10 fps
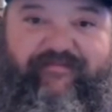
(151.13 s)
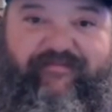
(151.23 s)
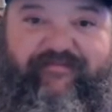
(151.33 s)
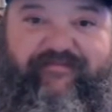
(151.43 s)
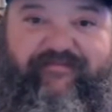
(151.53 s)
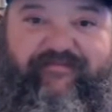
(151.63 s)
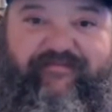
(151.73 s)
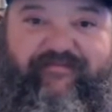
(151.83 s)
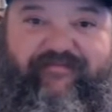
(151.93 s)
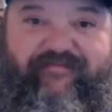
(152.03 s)

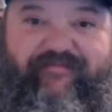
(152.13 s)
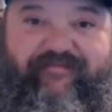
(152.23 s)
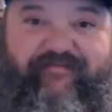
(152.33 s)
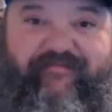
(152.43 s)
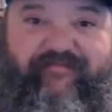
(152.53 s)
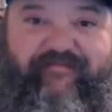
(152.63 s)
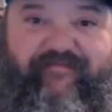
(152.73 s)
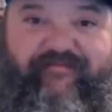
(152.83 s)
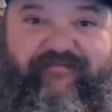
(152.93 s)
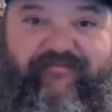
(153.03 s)

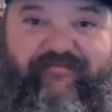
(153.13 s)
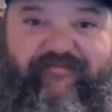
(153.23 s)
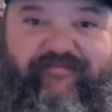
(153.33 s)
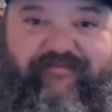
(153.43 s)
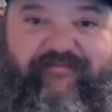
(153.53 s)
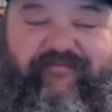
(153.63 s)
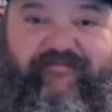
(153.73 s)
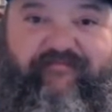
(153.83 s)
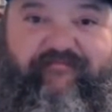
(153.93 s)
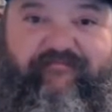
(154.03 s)

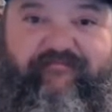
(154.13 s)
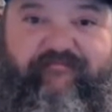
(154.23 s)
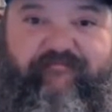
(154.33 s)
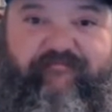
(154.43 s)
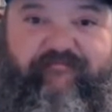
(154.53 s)
The person shown says nothing.